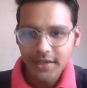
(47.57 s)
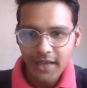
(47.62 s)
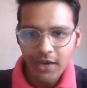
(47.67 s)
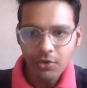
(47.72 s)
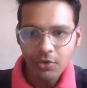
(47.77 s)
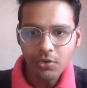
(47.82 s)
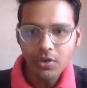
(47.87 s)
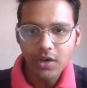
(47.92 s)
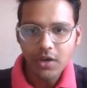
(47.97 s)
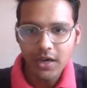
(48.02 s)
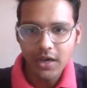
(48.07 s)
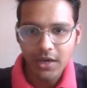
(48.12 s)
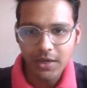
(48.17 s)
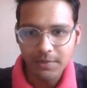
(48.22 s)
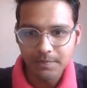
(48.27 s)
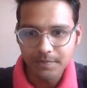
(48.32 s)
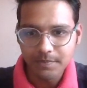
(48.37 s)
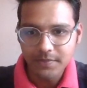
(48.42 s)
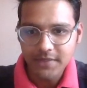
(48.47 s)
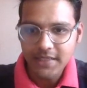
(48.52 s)

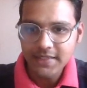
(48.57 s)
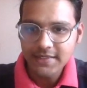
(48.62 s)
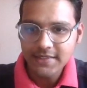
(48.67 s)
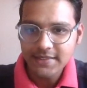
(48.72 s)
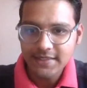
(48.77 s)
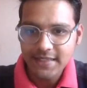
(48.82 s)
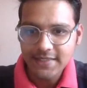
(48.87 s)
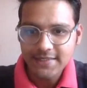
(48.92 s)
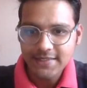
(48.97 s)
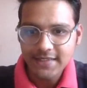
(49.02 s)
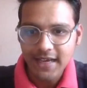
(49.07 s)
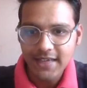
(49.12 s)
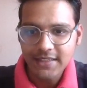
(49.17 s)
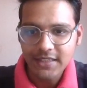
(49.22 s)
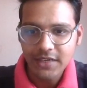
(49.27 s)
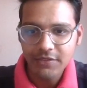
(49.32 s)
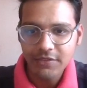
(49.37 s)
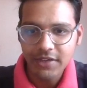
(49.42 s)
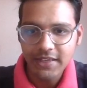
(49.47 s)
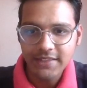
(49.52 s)
now let's
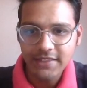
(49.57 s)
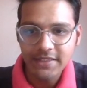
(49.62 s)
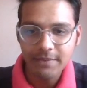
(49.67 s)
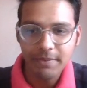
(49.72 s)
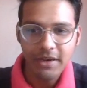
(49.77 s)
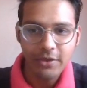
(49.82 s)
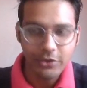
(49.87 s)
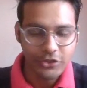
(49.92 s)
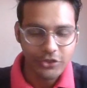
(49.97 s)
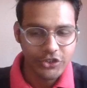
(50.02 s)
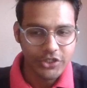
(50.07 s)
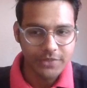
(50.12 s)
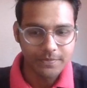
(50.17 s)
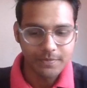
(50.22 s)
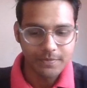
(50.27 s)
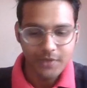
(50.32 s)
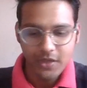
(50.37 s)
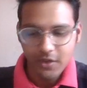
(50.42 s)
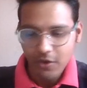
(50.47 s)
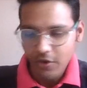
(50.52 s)
ask a very simple
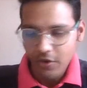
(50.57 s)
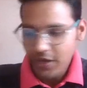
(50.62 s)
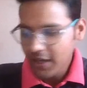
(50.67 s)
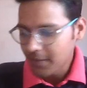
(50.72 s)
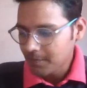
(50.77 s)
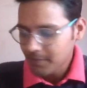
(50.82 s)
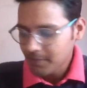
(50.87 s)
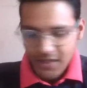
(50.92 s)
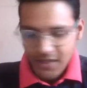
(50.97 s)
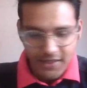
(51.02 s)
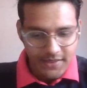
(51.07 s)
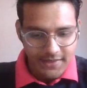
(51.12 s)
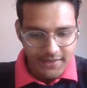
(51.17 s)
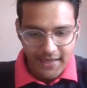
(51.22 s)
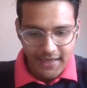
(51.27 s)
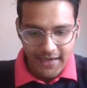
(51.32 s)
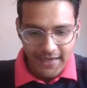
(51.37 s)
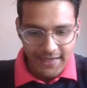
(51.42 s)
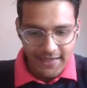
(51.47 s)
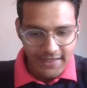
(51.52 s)
question. Okay,
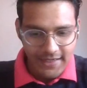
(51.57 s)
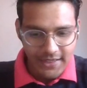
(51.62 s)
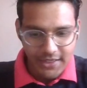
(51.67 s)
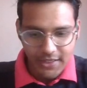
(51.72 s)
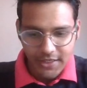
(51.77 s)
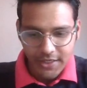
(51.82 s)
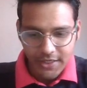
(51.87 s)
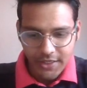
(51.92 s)
that